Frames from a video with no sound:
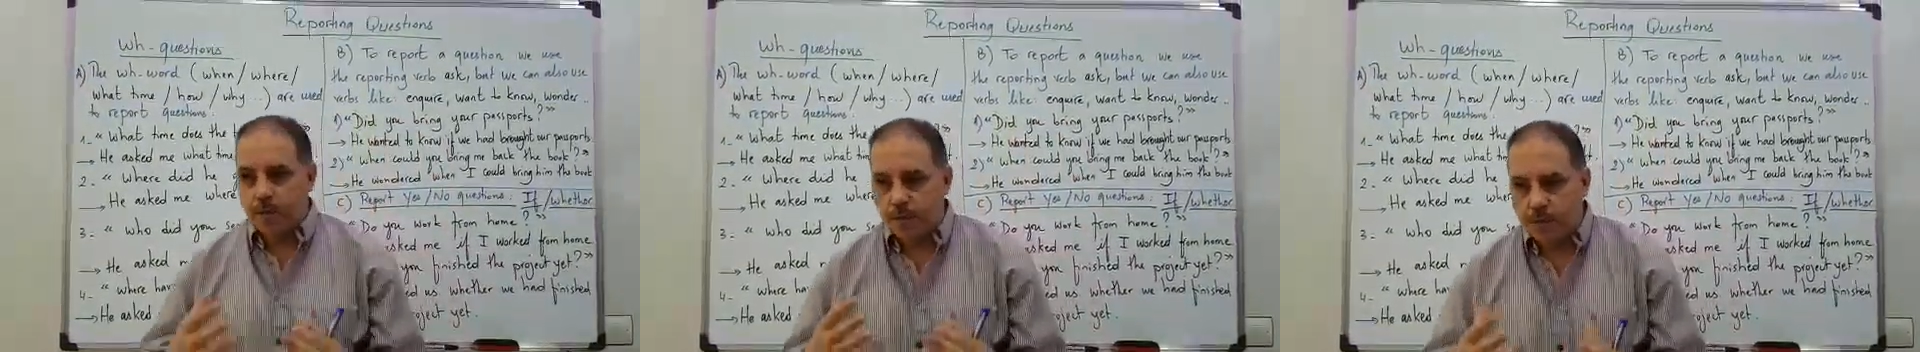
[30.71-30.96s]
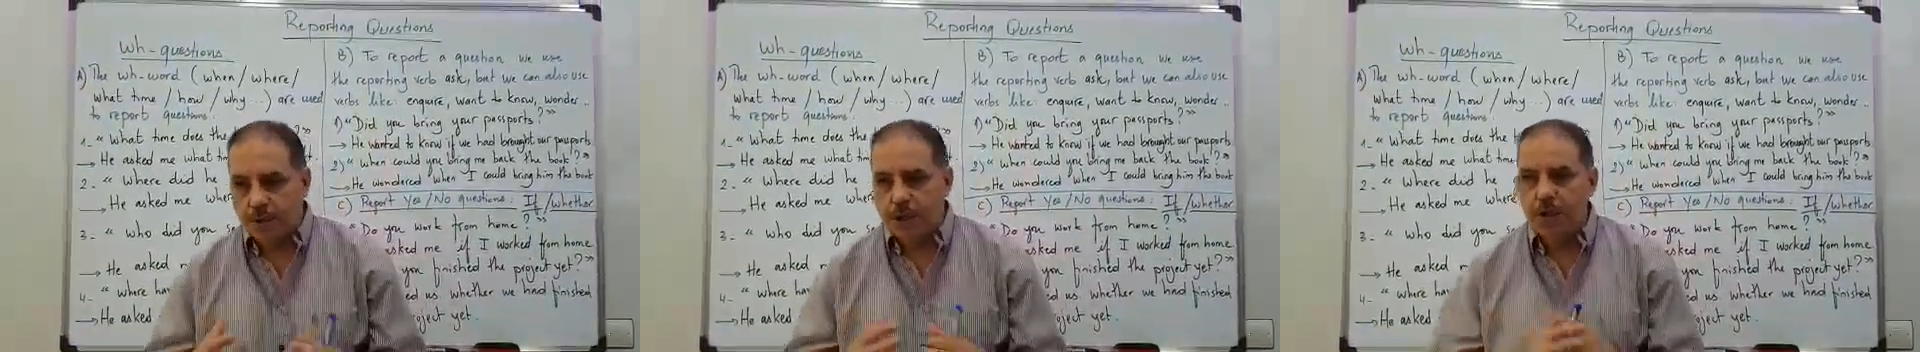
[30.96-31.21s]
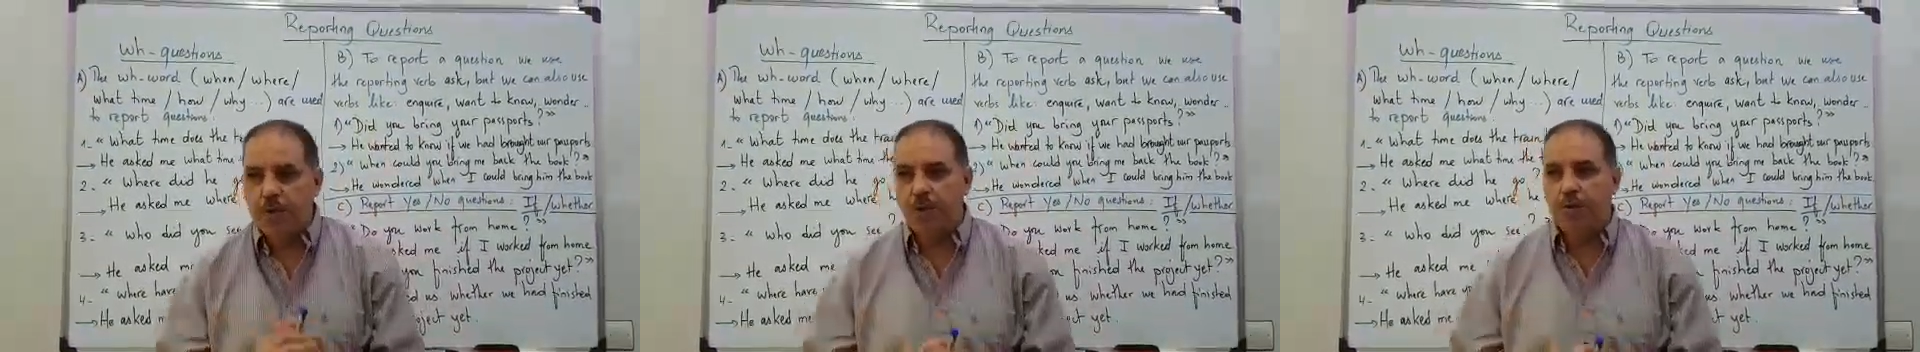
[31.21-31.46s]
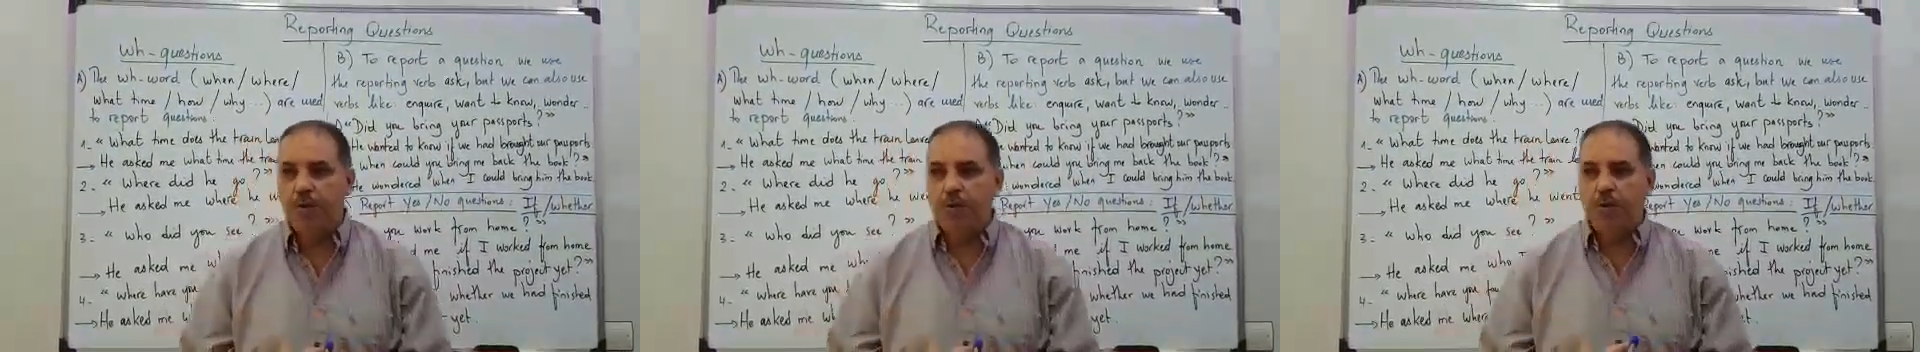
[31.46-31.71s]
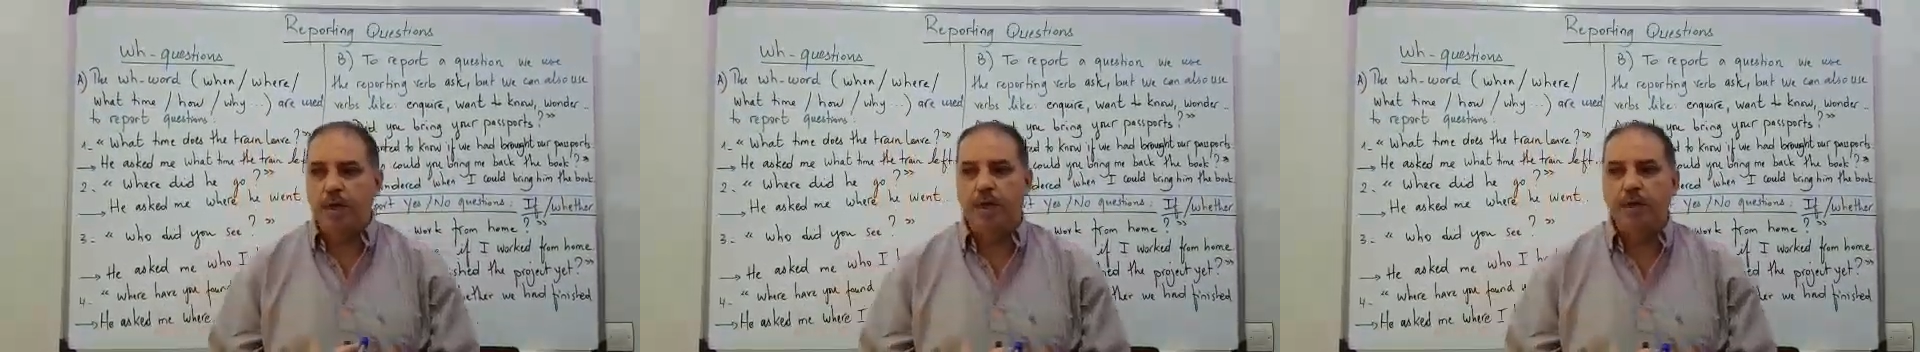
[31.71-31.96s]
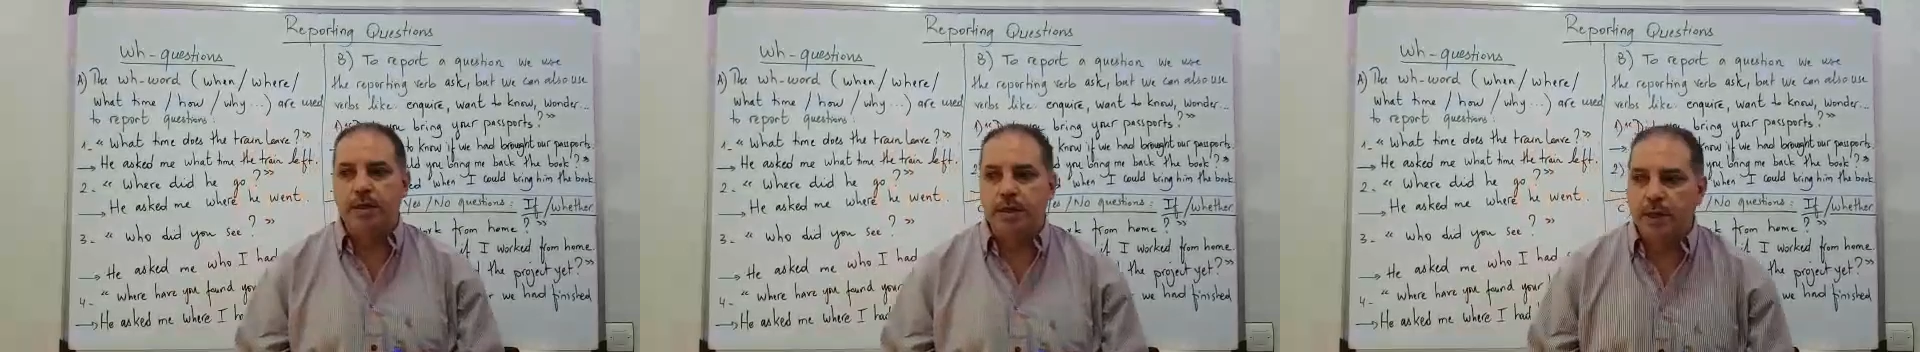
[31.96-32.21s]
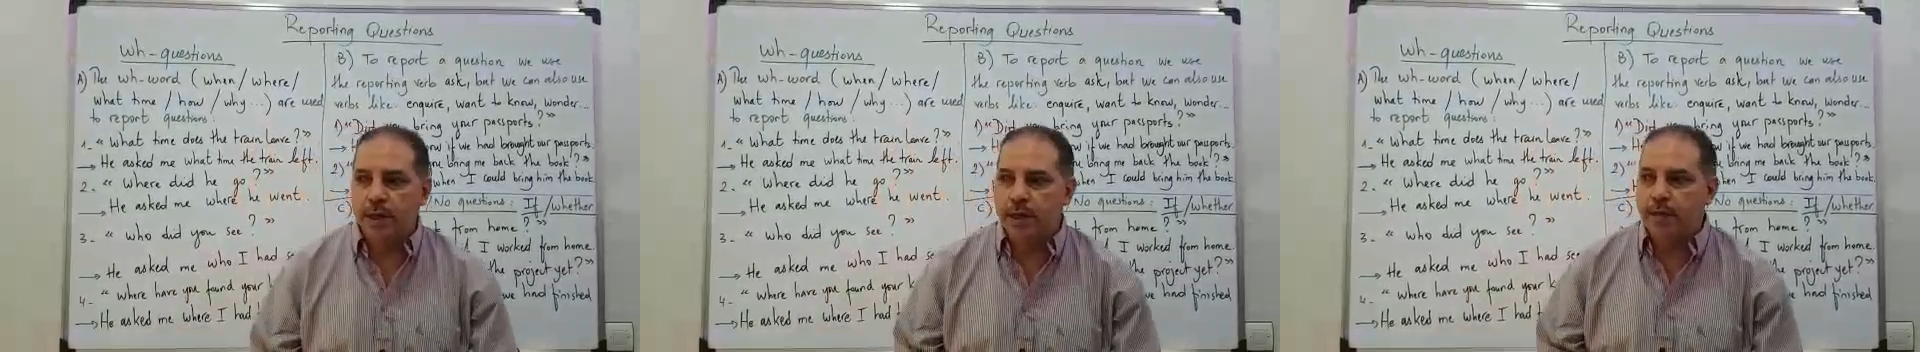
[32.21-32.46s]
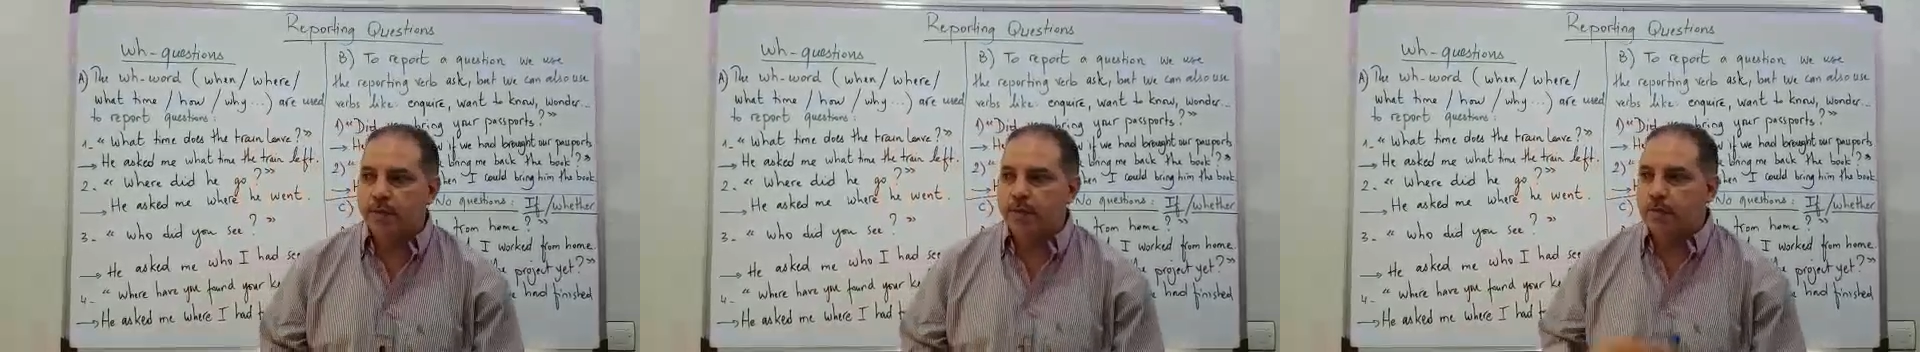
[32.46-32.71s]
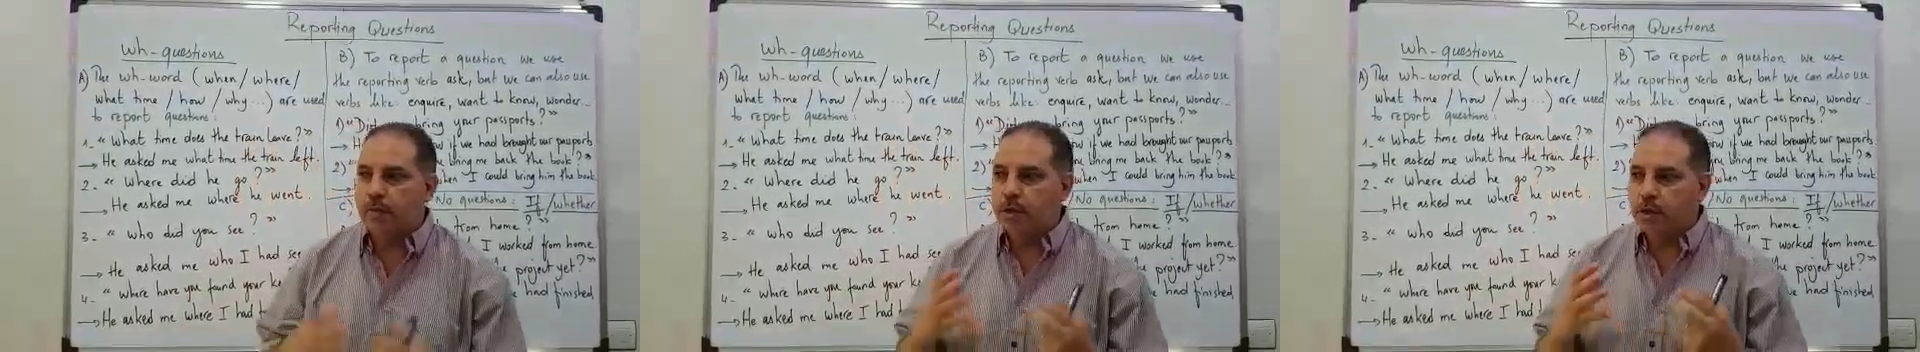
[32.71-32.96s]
What shall we do and what